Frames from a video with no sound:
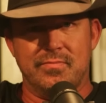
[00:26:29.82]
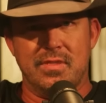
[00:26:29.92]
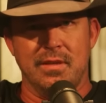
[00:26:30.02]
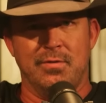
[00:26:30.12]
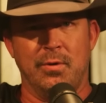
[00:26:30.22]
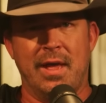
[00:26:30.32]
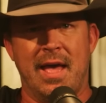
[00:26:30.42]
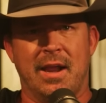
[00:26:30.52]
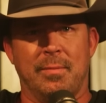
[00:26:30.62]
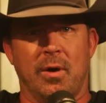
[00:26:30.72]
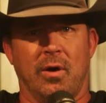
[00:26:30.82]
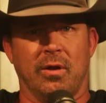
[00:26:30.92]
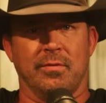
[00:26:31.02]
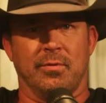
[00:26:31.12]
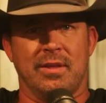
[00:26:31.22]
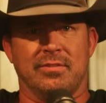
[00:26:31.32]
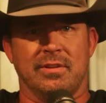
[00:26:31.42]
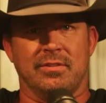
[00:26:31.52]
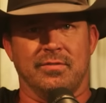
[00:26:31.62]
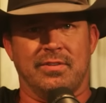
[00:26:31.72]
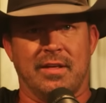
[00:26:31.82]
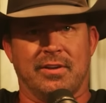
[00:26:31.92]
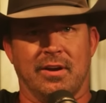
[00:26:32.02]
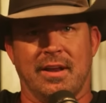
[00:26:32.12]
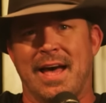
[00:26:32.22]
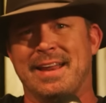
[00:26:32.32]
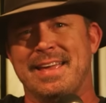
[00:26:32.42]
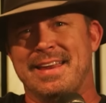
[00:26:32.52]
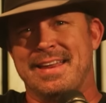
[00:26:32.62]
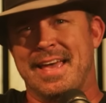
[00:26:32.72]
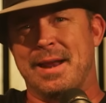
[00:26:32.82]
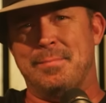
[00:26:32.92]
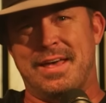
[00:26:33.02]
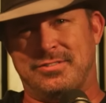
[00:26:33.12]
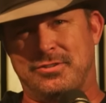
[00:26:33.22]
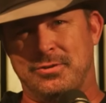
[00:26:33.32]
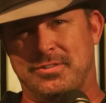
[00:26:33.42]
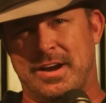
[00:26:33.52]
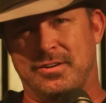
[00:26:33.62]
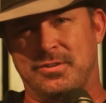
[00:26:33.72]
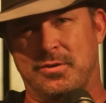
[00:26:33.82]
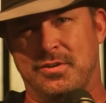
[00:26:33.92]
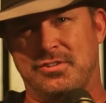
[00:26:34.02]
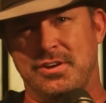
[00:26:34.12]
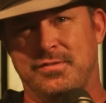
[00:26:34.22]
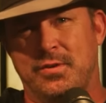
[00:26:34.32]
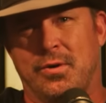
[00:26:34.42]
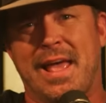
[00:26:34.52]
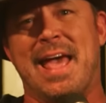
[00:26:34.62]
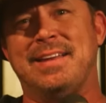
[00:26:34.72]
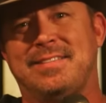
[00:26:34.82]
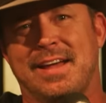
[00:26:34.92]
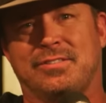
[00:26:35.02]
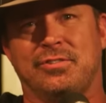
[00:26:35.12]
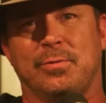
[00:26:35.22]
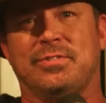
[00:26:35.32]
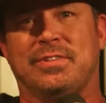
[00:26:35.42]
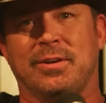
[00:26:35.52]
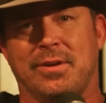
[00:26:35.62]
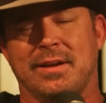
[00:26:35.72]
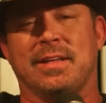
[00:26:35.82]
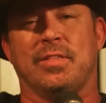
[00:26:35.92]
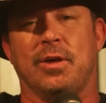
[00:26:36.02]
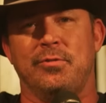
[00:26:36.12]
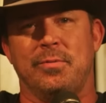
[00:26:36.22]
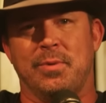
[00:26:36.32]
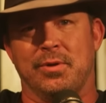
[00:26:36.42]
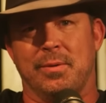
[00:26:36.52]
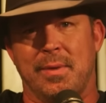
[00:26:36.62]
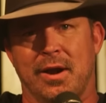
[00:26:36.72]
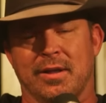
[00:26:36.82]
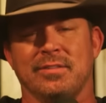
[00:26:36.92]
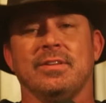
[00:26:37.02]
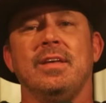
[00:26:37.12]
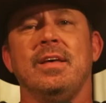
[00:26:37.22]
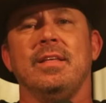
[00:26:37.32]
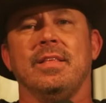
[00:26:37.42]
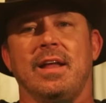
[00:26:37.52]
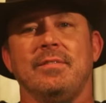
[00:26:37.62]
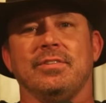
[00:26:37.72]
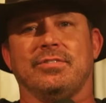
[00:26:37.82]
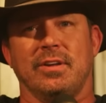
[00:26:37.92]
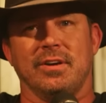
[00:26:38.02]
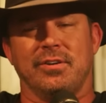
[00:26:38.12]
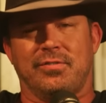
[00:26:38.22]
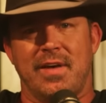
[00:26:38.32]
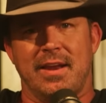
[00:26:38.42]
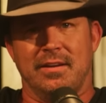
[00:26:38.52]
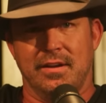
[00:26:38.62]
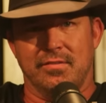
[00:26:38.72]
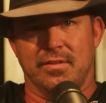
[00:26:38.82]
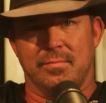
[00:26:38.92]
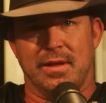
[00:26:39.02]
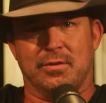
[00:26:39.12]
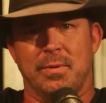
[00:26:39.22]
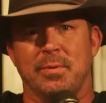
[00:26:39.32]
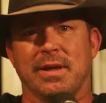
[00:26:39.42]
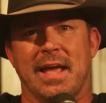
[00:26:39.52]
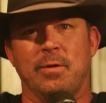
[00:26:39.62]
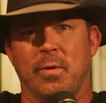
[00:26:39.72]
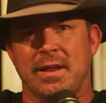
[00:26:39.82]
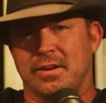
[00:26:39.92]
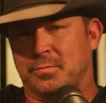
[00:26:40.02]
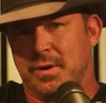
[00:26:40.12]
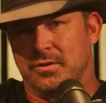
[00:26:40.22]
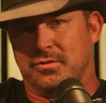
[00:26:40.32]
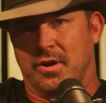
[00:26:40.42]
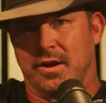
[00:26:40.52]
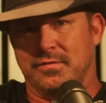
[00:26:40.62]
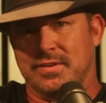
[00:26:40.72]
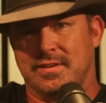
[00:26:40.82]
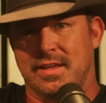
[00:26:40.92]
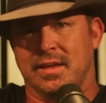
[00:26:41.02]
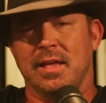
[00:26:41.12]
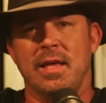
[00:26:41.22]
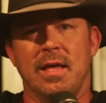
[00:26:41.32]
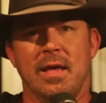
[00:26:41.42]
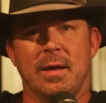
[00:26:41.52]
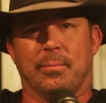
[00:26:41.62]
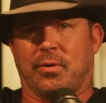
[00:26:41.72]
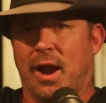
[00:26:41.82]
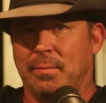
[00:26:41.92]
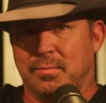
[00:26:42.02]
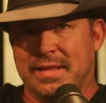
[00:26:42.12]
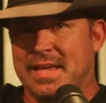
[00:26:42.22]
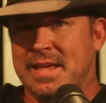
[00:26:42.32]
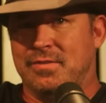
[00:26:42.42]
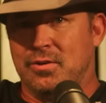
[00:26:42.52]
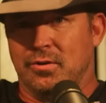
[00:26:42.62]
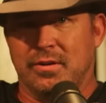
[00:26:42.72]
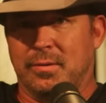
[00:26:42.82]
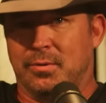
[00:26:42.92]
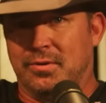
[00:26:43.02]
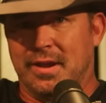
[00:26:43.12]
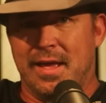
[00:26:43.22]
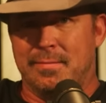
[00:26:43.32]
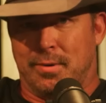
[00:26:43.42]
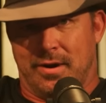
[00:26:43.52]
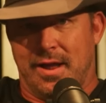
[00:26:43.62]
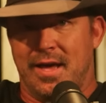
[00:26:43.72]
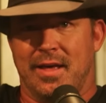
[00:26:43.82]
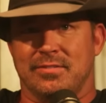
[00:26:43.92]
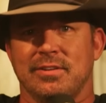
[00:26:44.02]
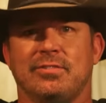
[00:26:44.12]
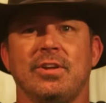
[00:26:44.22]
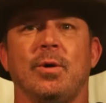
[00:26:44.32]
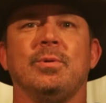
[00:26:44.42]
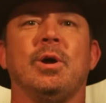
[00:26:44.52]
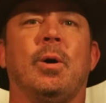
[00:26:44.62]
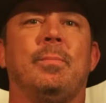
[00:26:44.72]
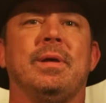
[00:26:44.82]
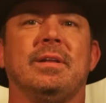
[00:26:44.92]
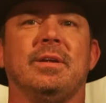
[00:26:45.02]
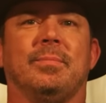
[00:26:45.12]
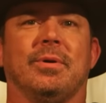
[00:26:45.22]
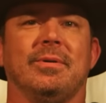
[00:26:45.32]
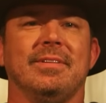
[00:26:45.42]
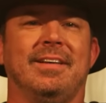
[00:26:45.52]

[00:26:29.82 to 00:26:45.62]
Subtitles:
If you were to add up all of the residents of South Carolina, Indiana, Massachusetts, Arizona, Virginia, Florida, and Texas, you would still not get the 100 million Americans that have a sluggish, fatty liver that makes people gain weight and experience chronic fatigue. Probably even your liberal neighbor has it. So don't be a liberal.